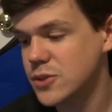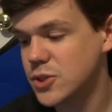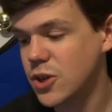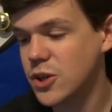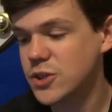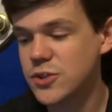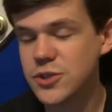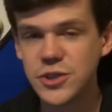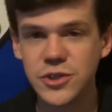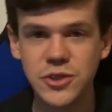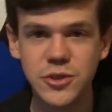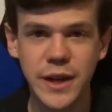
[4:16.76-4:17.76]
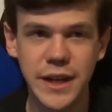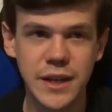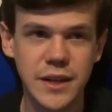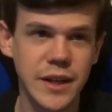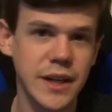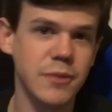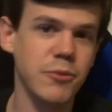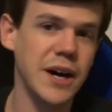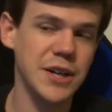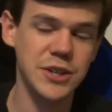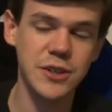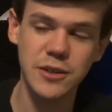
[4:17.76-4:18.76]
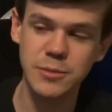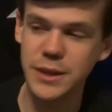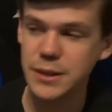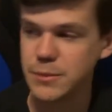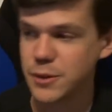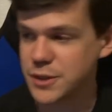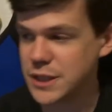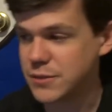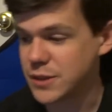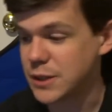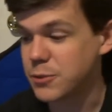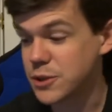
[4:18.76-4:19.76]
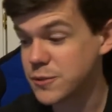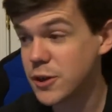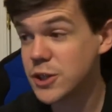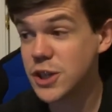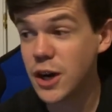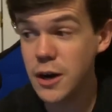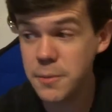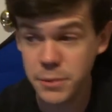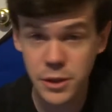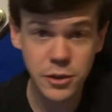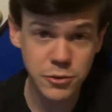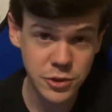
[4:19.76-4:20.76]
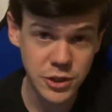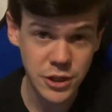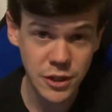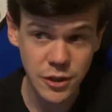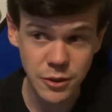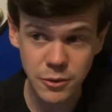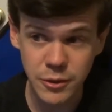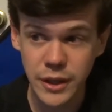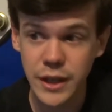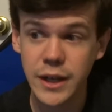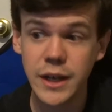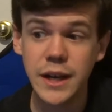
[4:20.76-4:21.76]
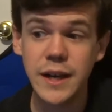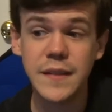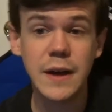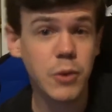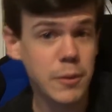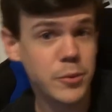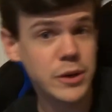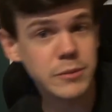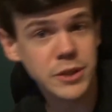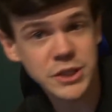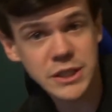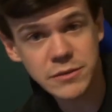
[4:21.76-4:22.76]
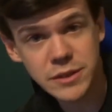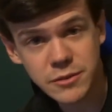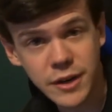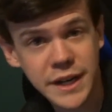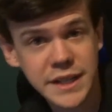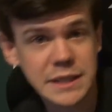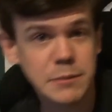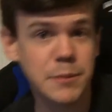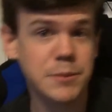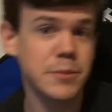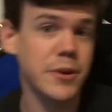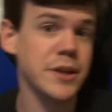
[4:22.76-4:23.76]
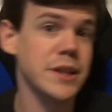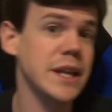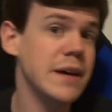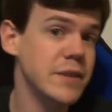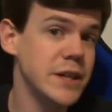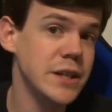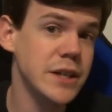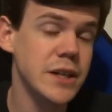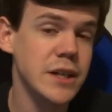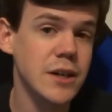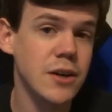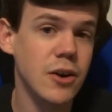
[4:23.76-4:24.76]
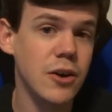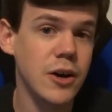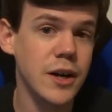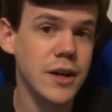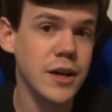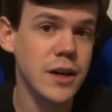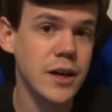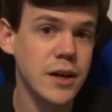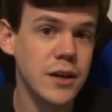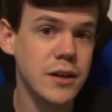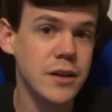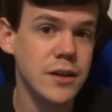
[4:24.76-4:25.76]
Dark Souls 2 and, and Watch Dogs, play them both evenly. Well, as far as uploads go, they were pretty much even, right? Because I'm up to part 11 on uh,